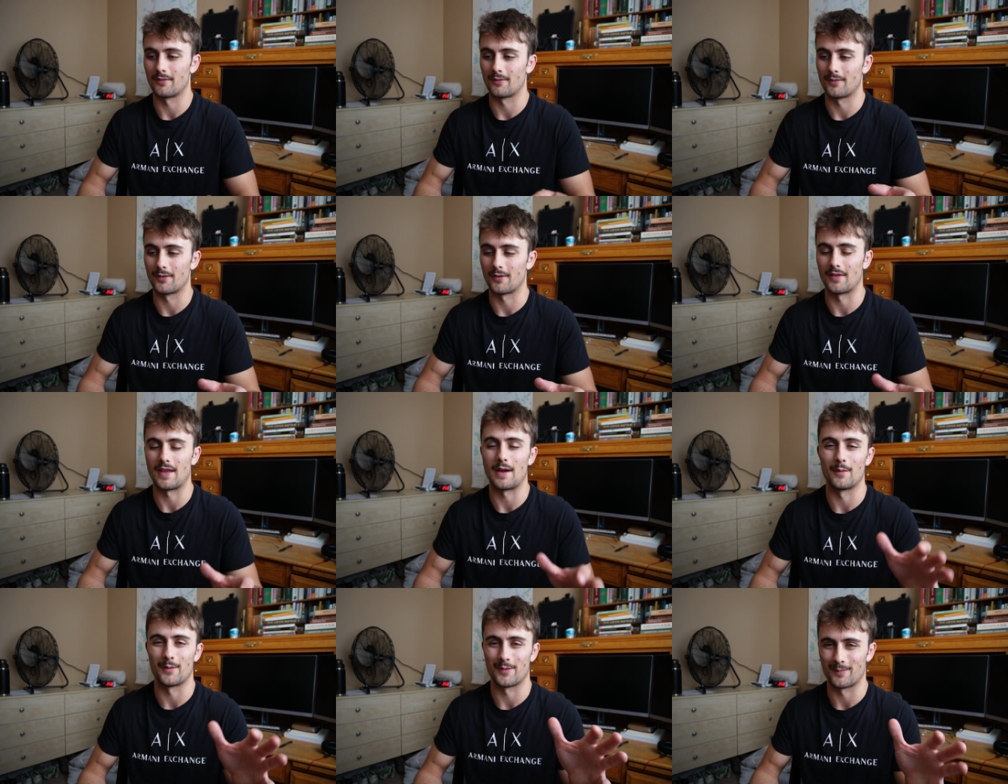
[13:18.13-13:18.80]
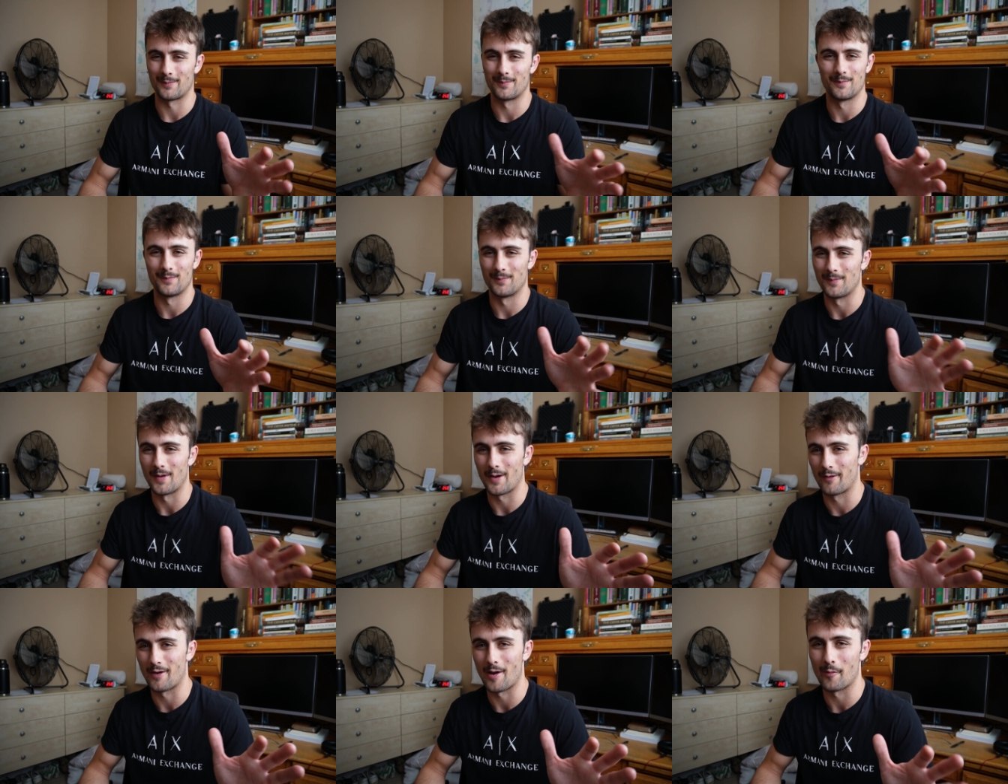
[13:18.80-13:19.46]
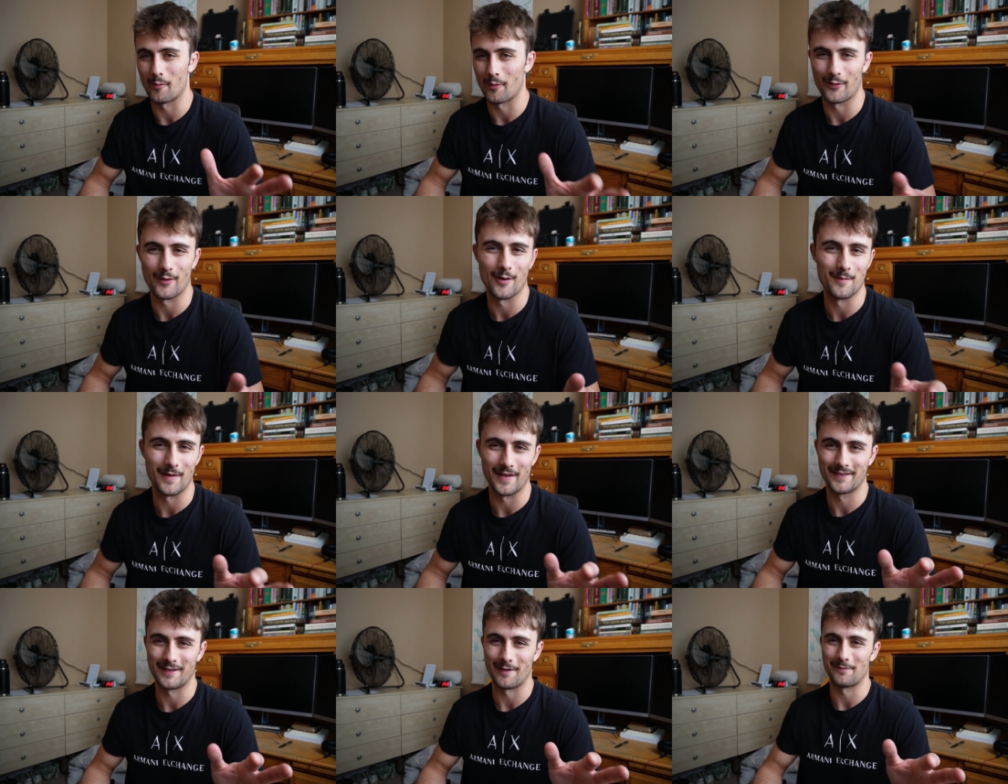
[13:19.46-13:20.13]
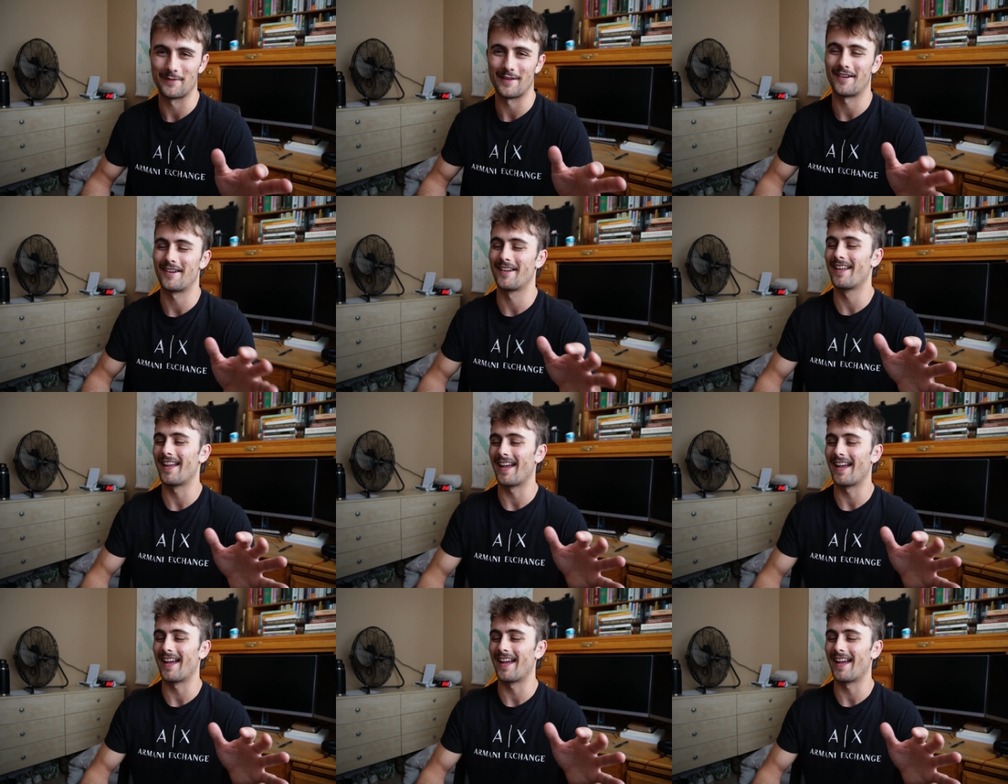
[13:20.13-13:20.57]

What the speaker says: So my grammar was all messed up there.